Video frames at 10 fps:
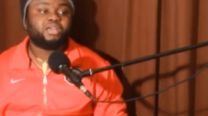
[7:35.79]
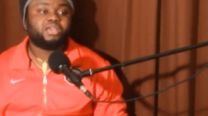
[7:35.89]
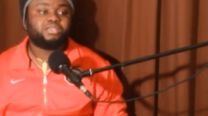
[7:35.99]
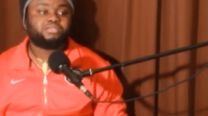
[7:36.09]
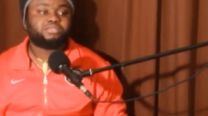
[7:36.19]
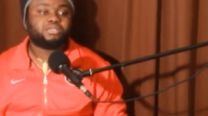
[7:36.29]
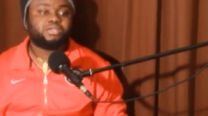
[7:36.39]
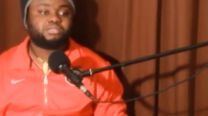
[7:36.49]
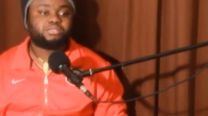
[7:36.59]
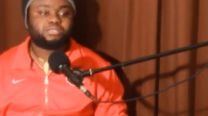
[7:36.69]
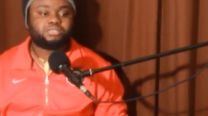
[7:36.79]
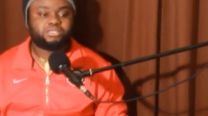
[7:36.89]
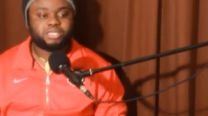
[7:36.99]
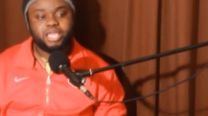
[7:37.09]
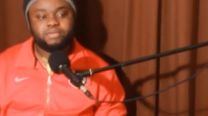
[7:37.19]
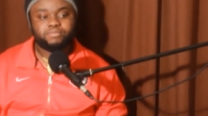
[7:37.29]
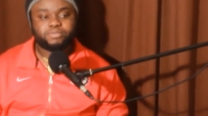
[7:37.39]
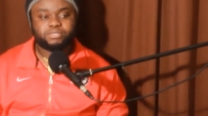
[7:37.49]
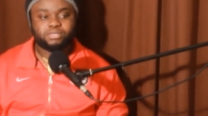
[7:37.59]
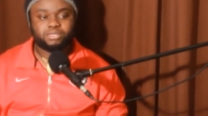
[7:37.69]
it's it
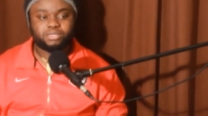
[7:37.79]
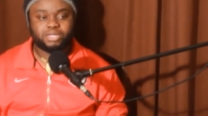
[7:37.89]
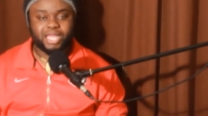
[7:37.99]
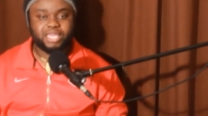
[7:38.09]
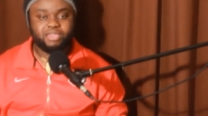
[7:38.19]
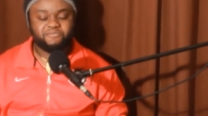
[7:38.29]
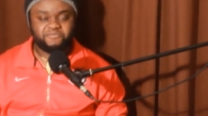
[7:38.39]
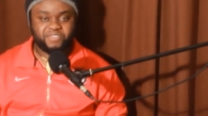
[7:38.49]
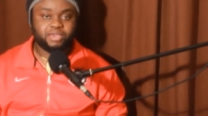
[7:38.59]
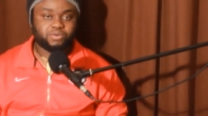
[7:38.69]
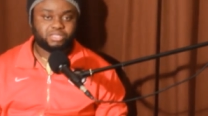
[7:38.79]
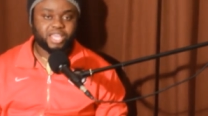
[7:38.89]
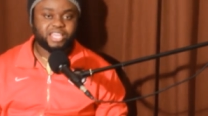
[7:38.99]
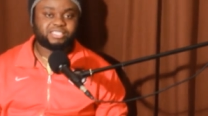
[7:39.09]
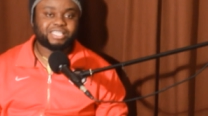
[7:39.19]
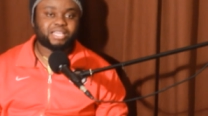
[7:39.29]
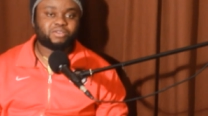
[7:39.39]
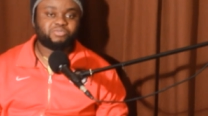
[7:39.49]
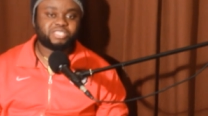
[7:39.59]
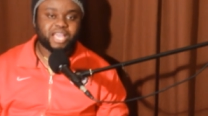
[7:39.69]
seems like he failed. That he's like
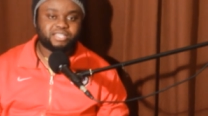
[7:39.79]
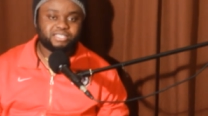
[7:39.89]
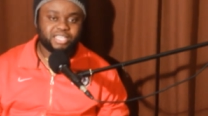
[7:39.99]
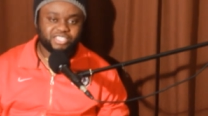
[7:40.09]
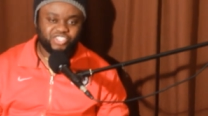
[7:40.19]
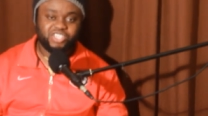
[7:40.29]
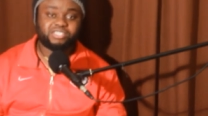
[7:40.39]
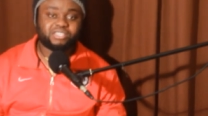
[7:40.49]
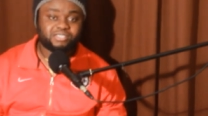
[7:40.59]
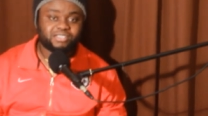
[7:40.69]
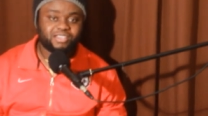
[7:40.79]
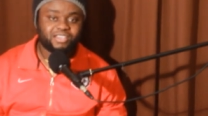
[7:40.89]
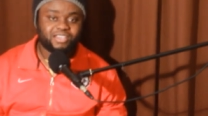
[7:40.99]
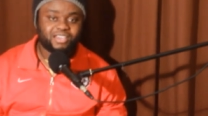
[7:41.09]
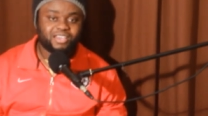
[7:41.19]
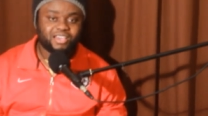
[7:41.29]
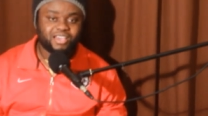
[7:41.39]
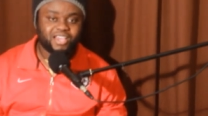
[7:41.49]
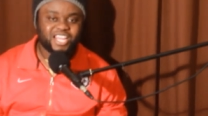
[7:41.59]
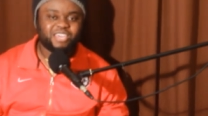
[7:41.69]
almost their their Jesus
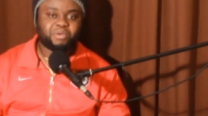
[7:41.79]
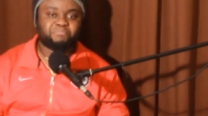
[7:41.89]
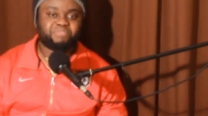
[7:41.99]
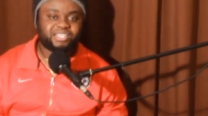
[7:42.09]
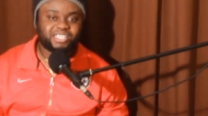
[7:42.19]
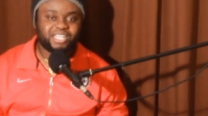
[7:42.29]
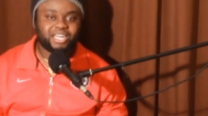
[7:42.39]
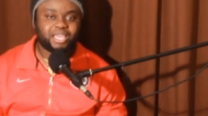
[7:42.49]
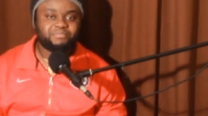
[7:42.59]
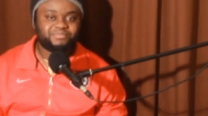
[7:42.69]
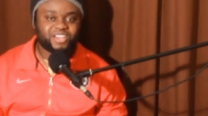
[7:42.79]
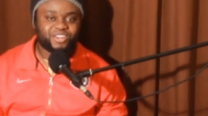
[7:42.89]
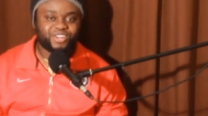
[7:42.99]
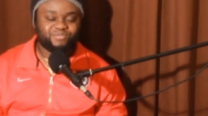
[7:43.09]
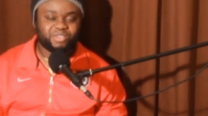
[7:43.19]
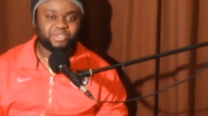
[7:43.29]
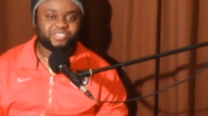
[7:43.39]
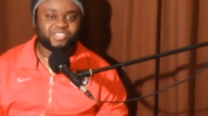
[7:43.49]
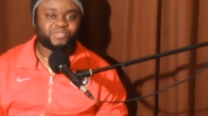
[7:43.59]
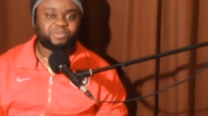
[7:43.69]
and they keep abandoning him. I don't know if that
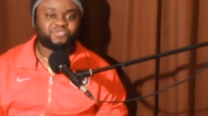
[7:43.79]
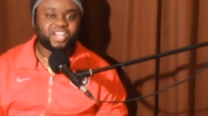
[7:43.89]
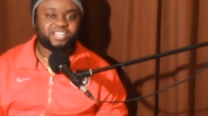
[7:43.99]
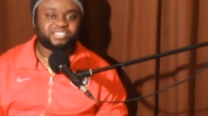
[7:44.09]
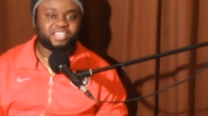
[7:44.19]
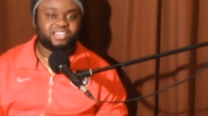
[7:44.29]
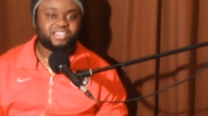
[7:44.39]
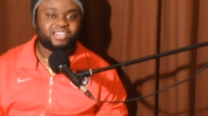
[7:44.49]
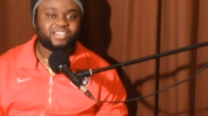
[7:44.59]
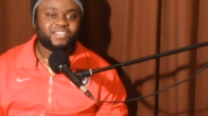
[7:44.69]
makes sense. What I'm trying to say. Like I said,